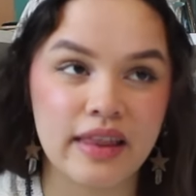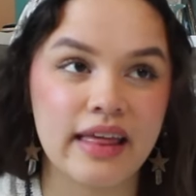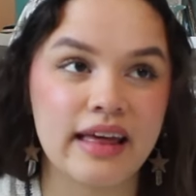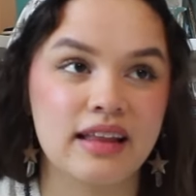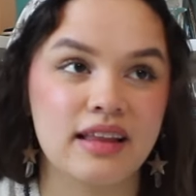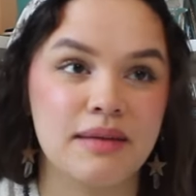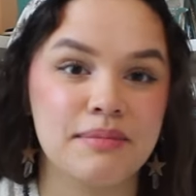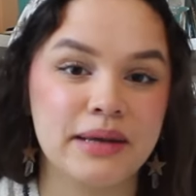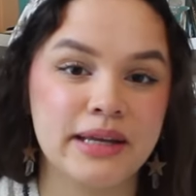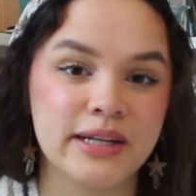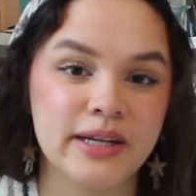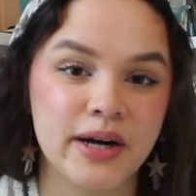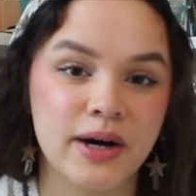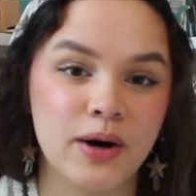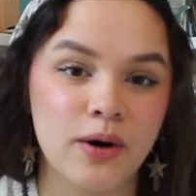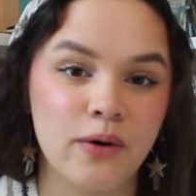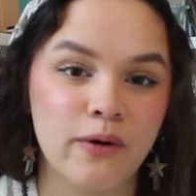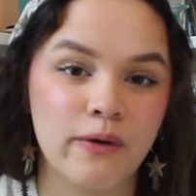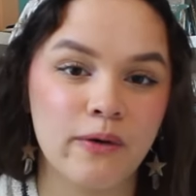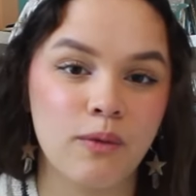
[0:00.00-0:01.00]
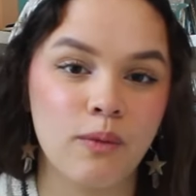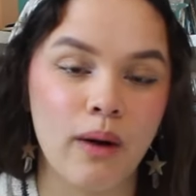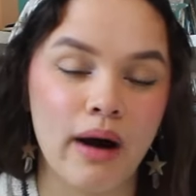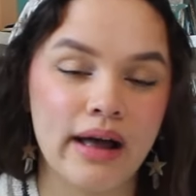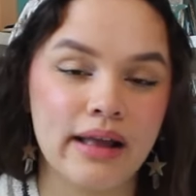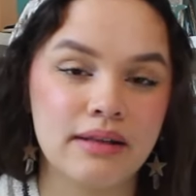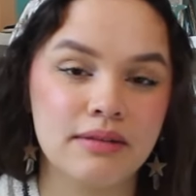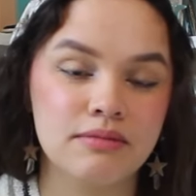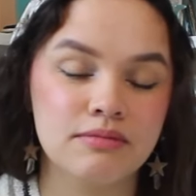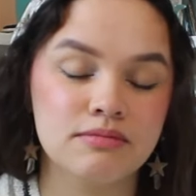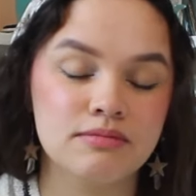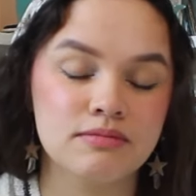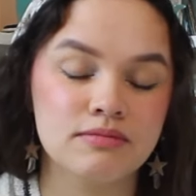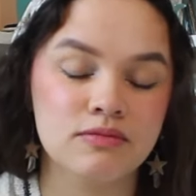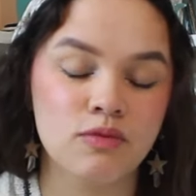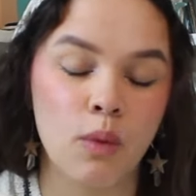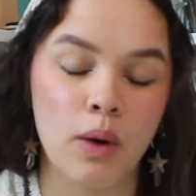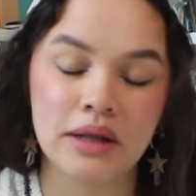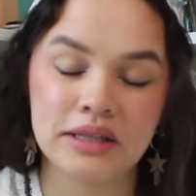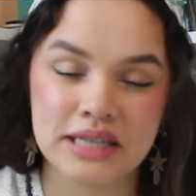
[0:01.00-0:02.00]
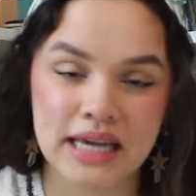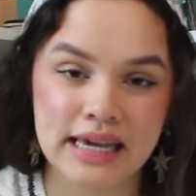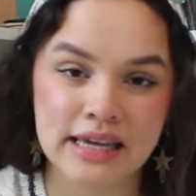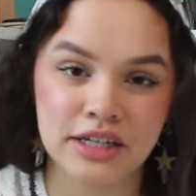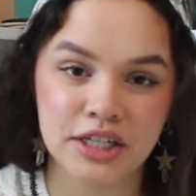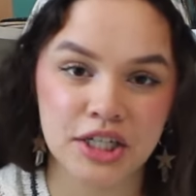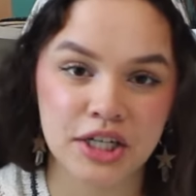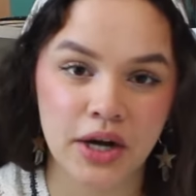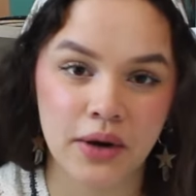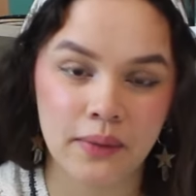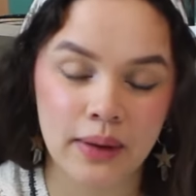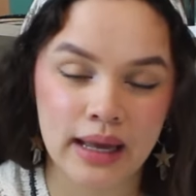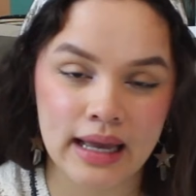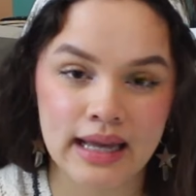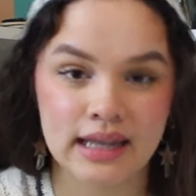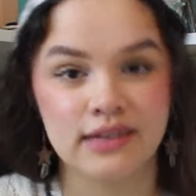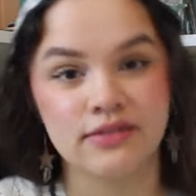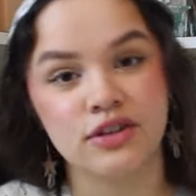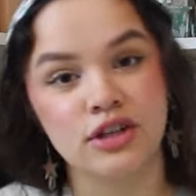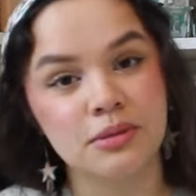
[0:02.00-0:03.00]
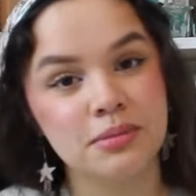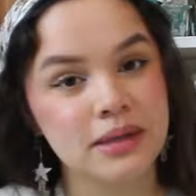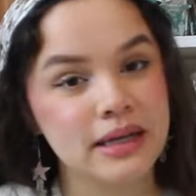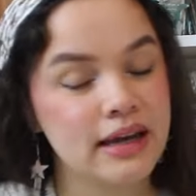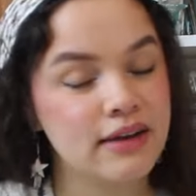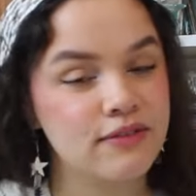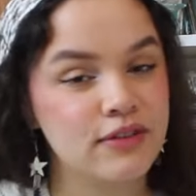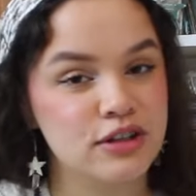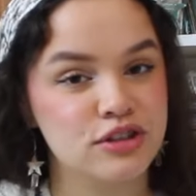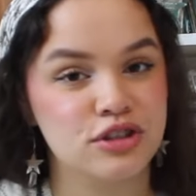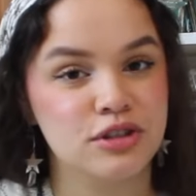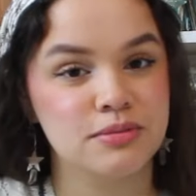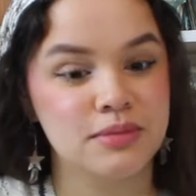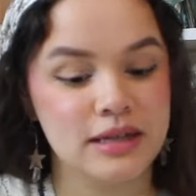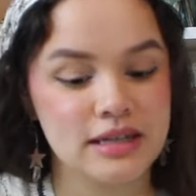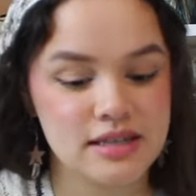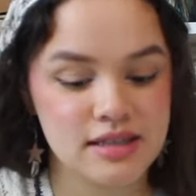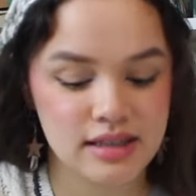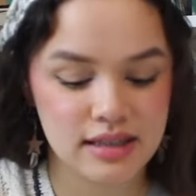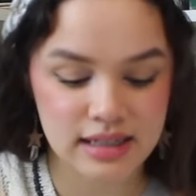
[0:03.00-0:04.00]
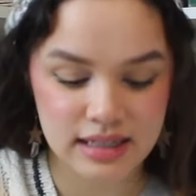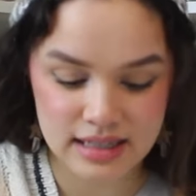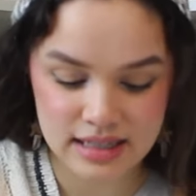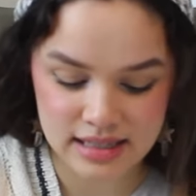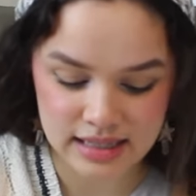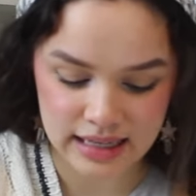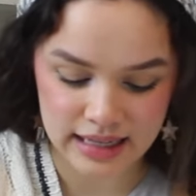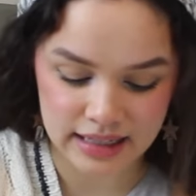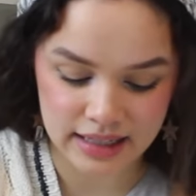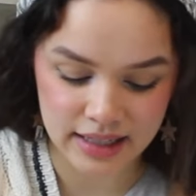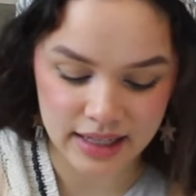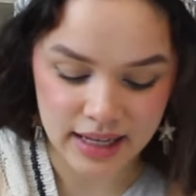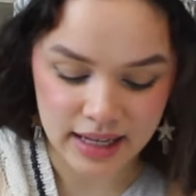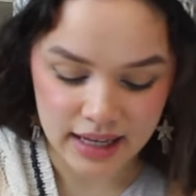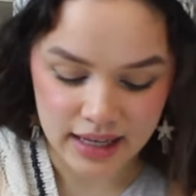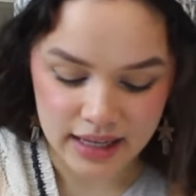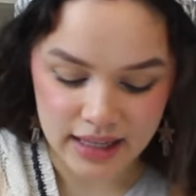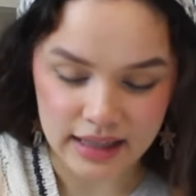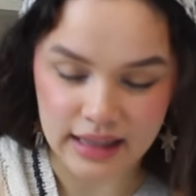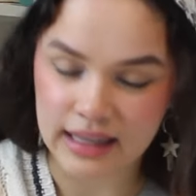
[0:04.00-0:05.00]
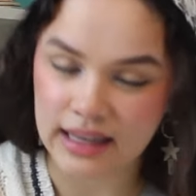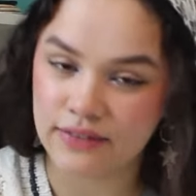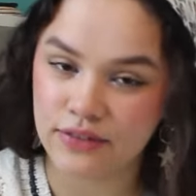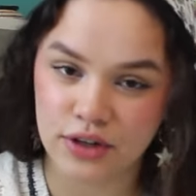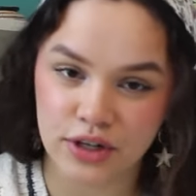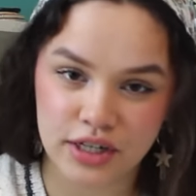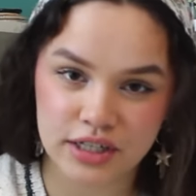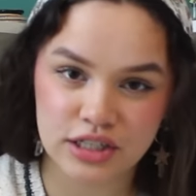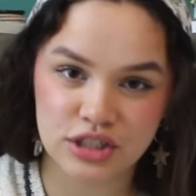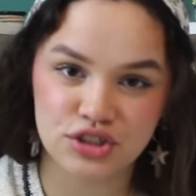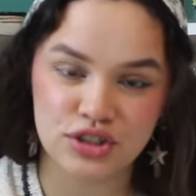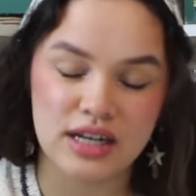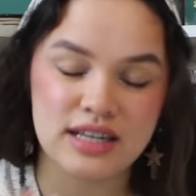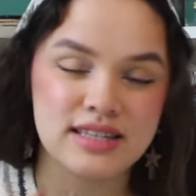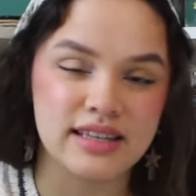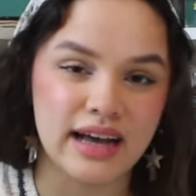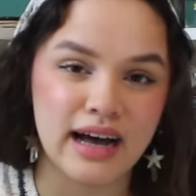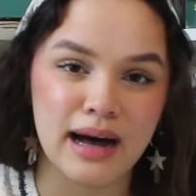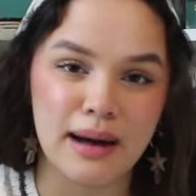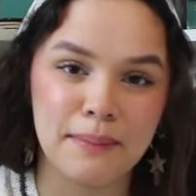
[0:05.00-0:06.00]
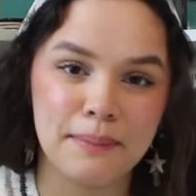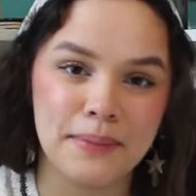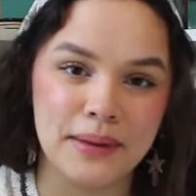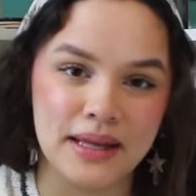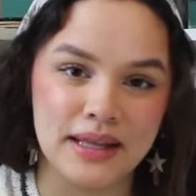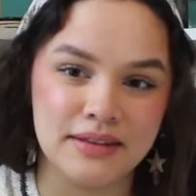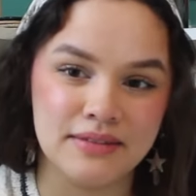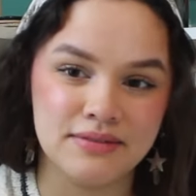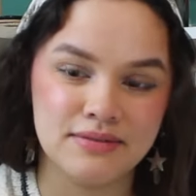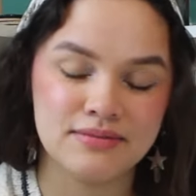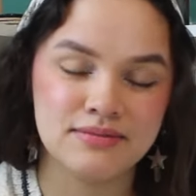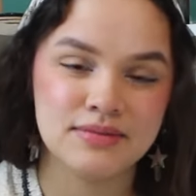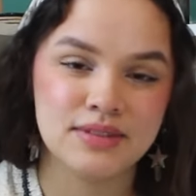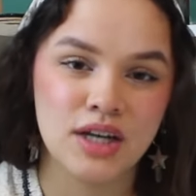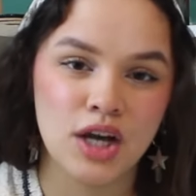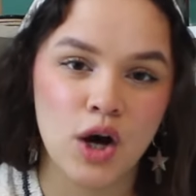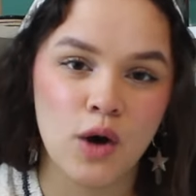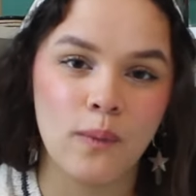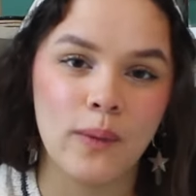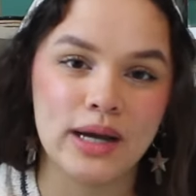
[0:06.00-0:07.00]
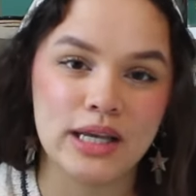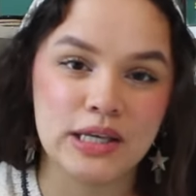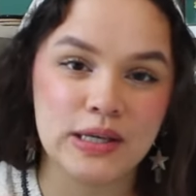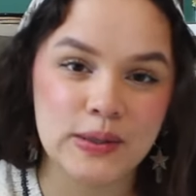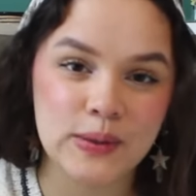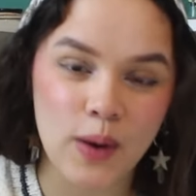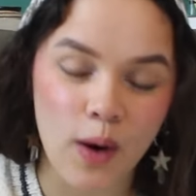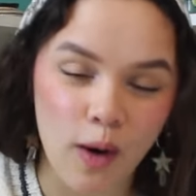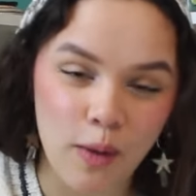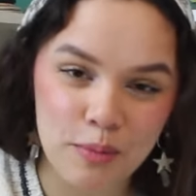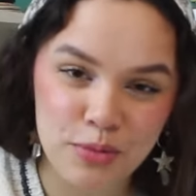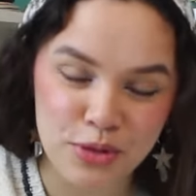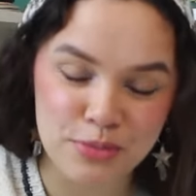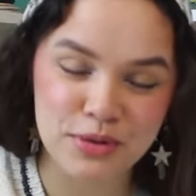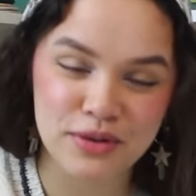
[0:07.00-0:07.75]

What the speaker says: like let me know what date you're going, and if you're bringing friendship bracelets, and like if you're gonna dress up, and what you hope the